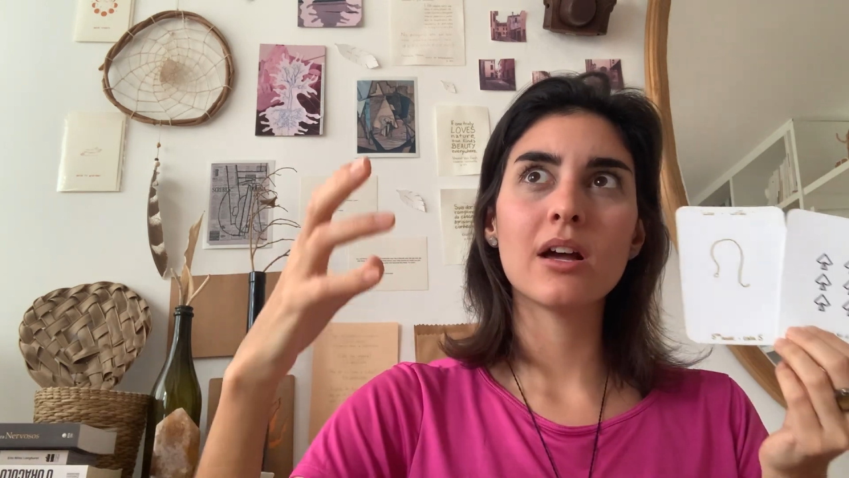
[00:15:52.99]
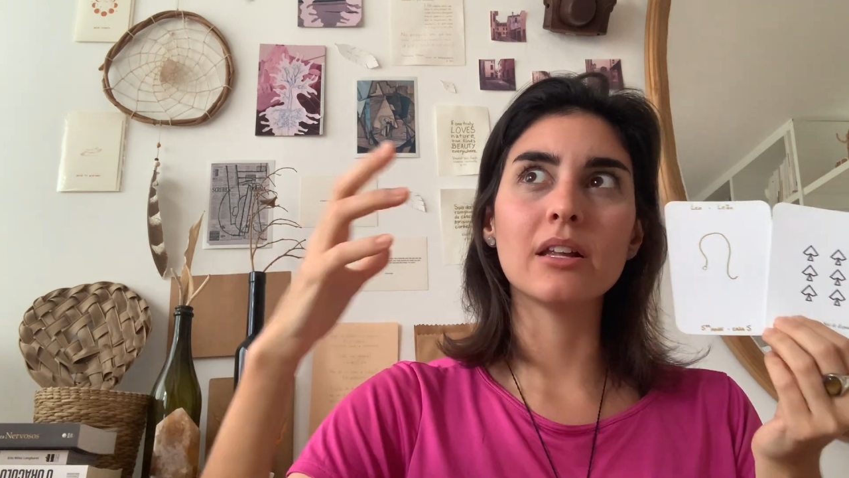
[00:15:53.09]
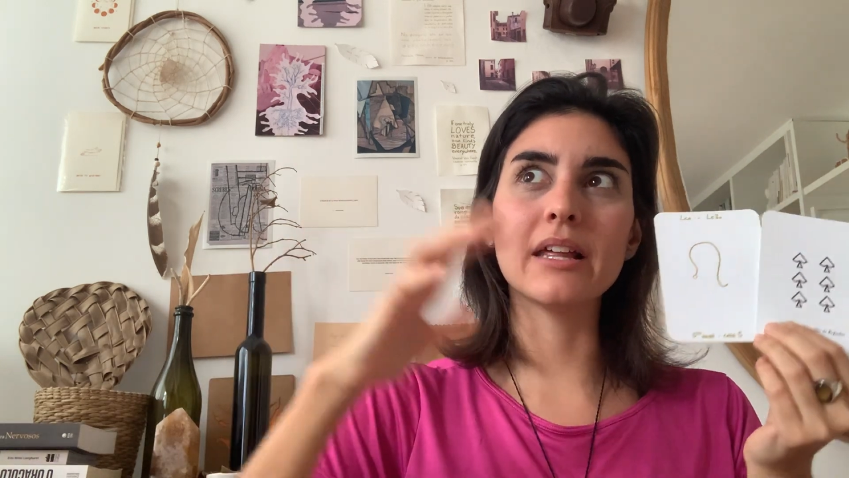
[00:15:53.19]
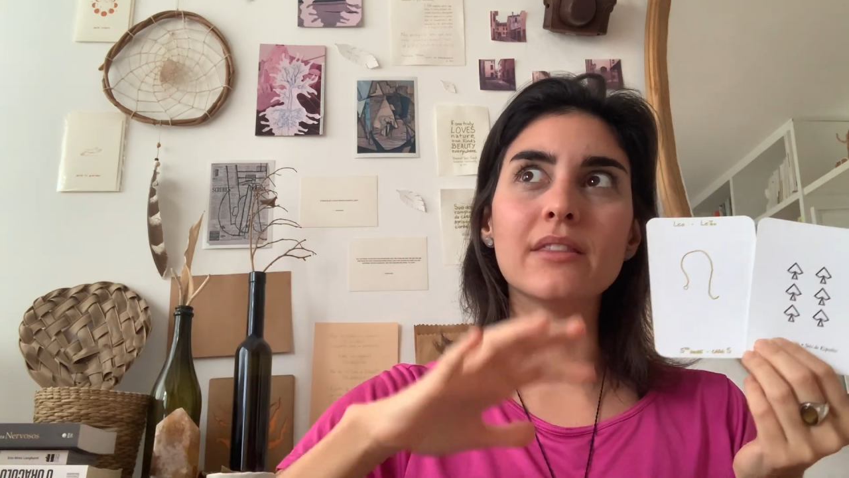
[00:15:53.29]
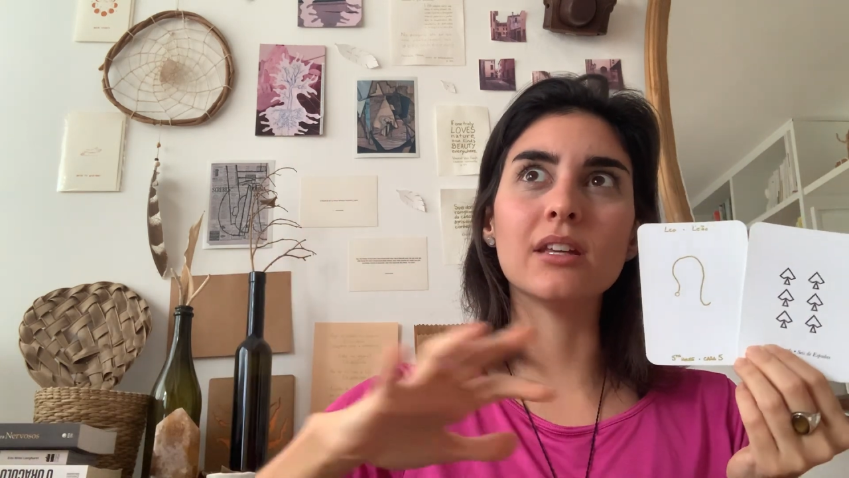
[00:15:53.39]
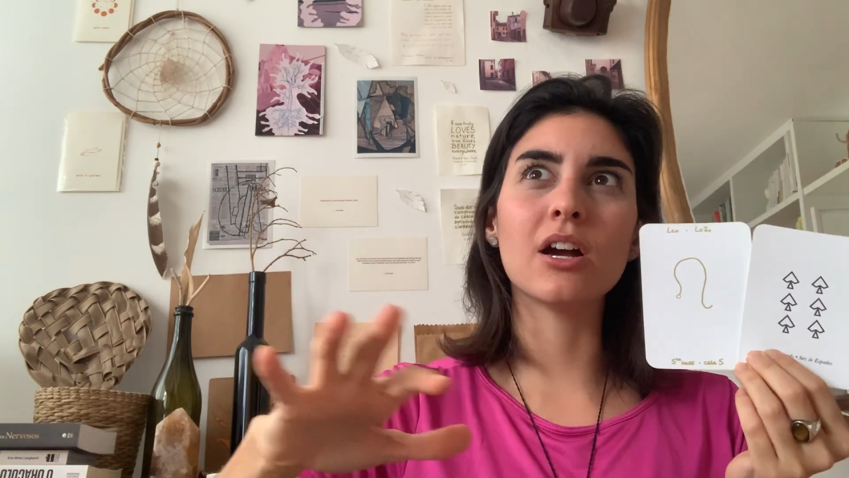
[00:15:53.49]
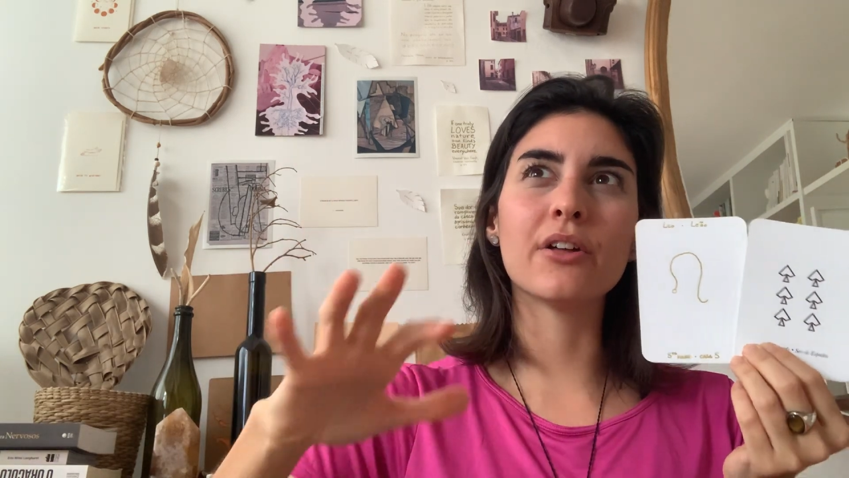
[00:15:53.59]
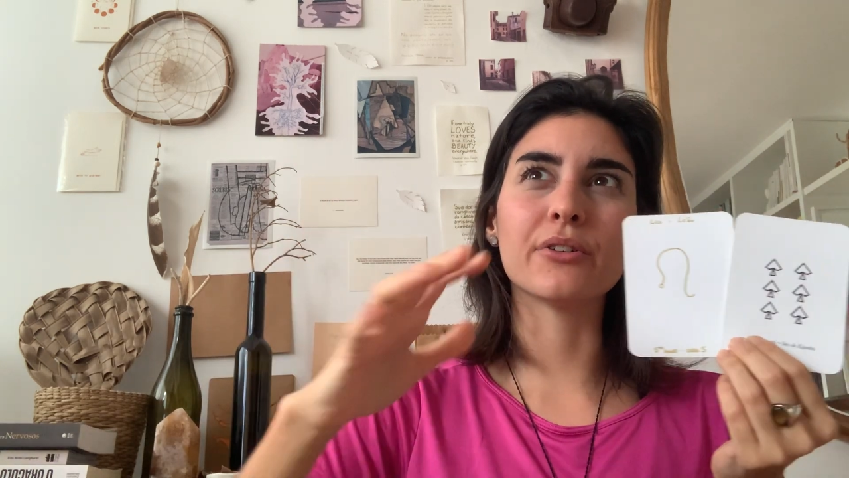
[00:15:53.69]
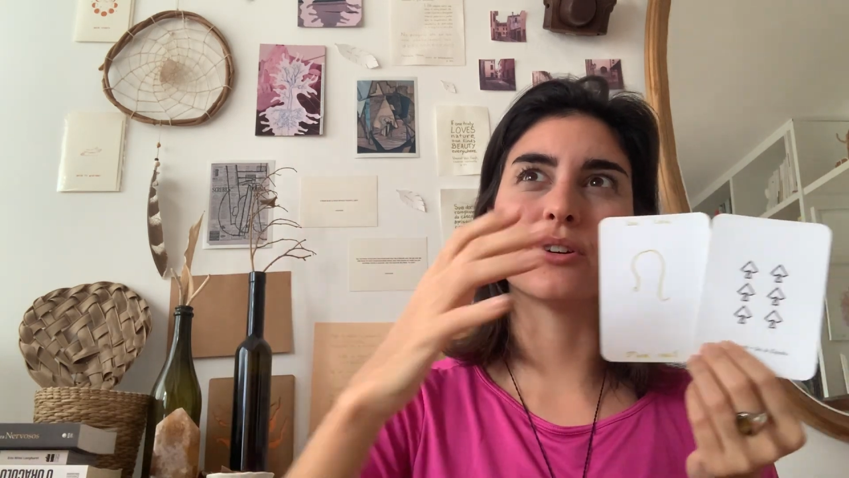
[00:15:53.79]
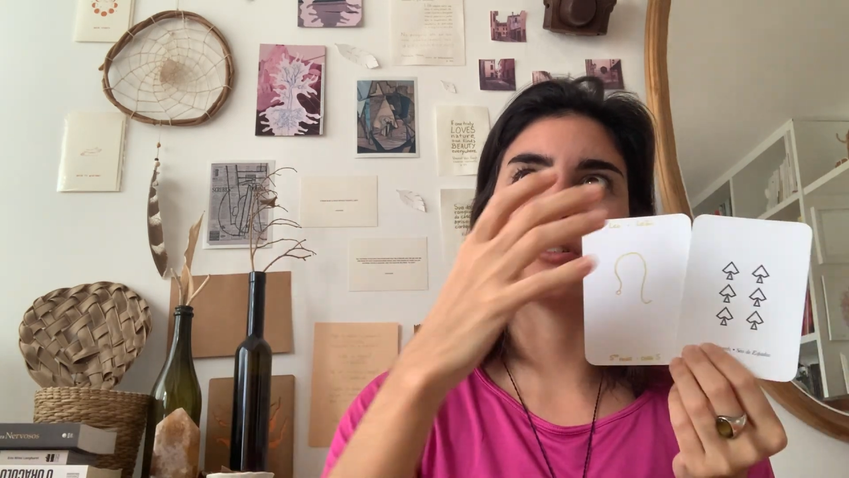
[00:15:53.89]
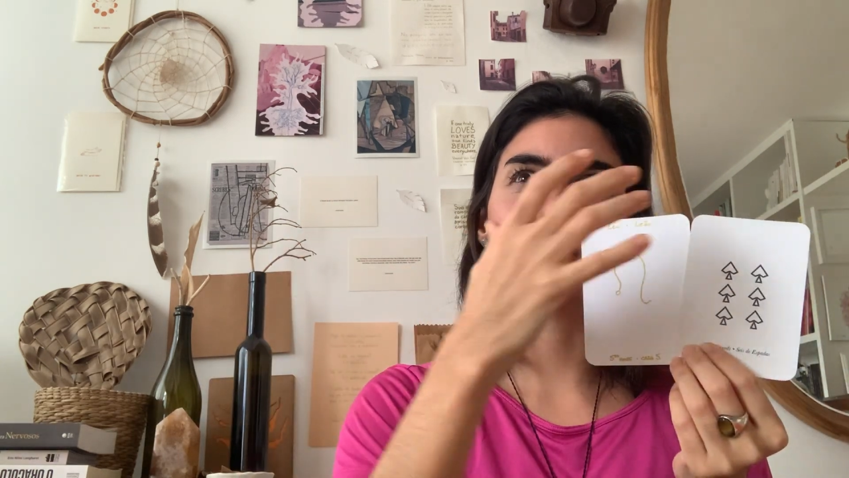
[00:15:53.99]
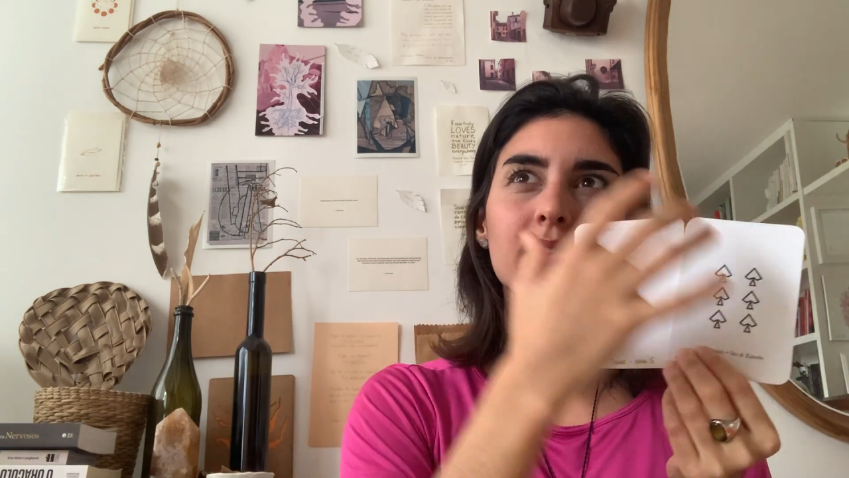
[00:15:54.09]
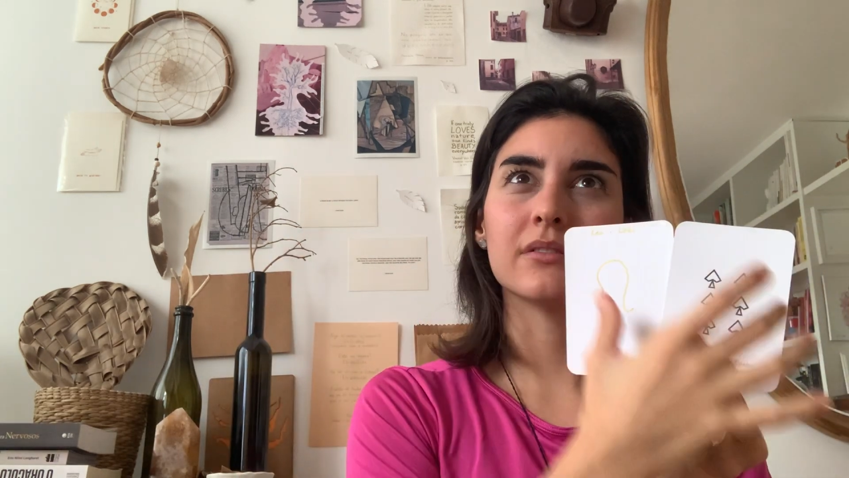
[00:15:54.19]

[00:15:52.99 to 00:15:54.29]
let the other